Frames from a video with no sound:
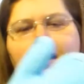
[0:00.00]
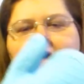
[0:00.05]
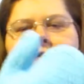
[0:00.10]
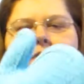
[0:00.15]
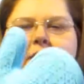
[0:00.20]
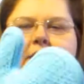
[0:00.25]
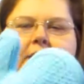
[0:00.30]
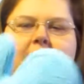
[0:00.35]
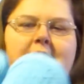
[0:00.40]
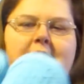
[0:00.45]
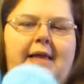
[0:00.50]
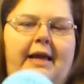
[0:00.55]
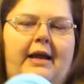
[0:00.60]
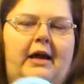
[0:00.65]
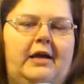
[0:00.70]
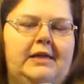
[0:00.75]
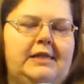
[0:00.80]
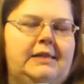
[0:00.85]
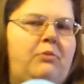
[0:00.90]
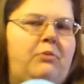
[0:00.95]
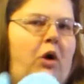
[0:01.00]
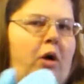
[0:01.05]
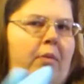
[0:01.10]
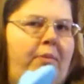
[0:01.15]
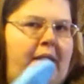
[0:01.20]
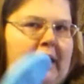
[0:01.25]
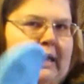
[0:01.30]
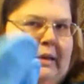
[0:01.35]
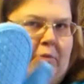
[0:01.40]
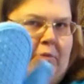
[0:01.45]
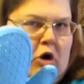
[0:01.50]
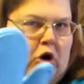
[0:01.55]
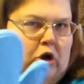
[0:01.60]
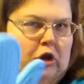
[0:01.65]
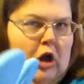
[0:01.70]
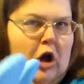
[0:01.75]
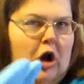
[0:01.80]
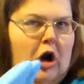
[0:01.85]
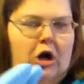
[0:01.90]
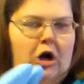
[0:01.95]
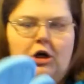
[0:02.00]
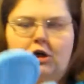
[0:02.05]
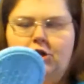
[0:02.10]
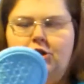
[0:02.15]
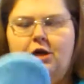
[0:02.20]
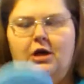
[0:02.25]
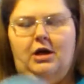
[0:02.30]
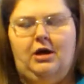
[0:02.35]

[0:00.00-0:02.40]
This is like a small, medium, or large.